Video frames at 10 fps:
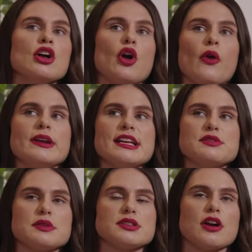go to
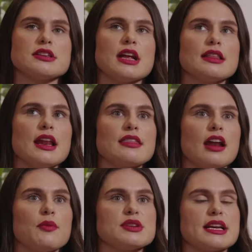Dancing with the Stars, not that I
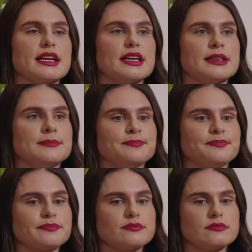thought it was like
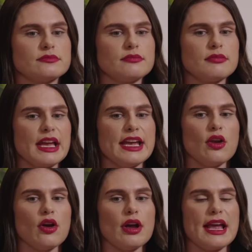an
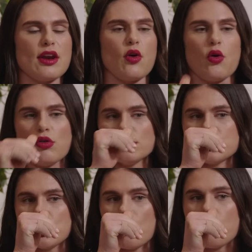old
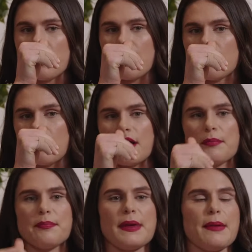show, but
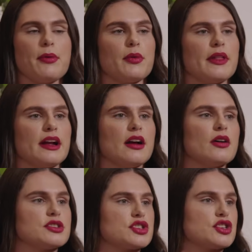people were like,
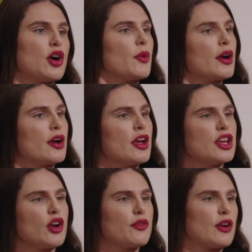oh, it's a show where,
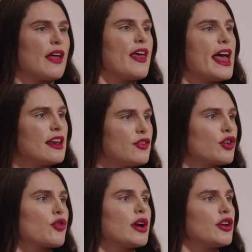you know, if you're at the end of
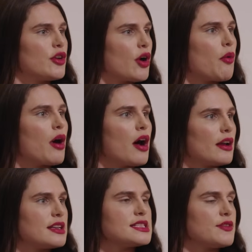your career, you go
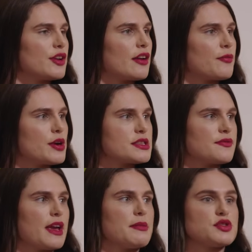on and see if you can get a burst of
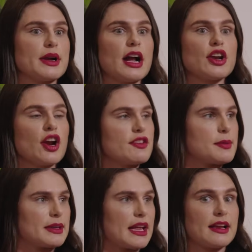fame. And so I got nervous
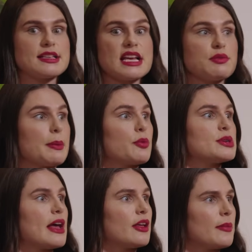about that because that's what people
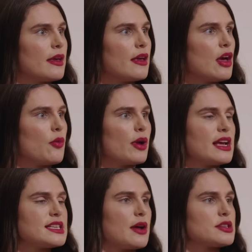were telling me. When
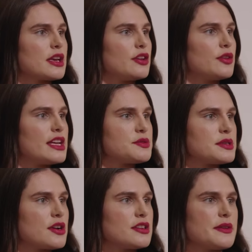I said I was going to Dance
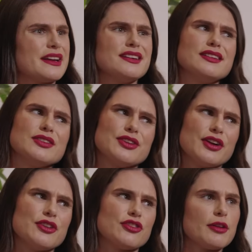with Stars. They're like, oh,
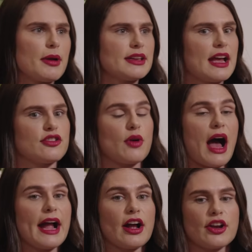are you sure about that? And so
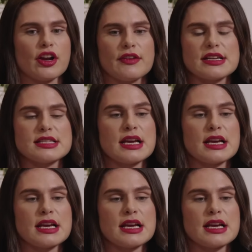I got nervous.